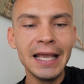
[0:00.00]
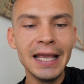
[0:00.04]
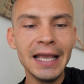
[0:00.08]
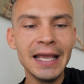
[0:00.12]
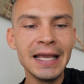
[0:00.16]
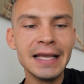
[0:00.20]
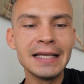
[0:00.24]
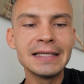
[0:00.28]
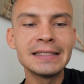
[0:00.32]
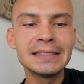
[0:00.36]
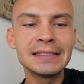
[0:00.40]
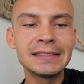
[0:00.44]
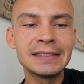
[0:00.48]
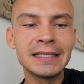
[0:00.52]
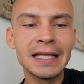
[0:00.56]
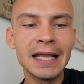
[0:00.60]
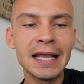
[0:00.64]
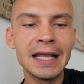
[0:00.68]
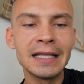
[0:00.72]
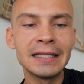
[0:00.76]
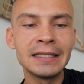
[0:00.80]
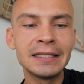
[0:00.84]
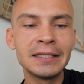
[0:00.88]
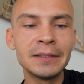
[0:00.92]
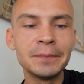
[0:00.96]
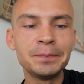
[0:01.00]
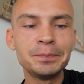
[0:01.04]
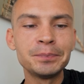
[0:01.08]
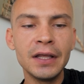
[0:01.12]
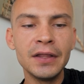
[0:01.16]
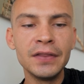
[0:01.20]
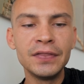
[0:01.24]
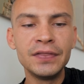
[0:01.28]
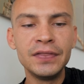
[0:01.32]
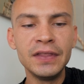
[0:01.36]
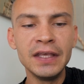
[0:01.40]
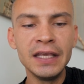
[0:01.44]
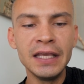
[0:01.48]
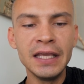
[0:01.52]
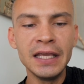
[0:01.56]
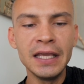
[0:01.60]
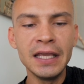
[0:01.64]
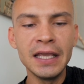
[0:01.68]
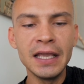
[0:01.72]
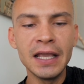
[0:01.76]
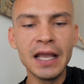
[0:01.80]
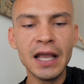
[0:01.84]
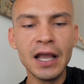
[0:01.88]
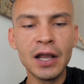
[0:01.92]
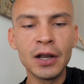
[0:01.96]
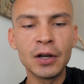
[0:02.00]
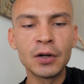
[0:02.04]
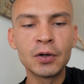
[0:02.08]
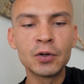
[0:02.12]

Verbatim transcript: is that the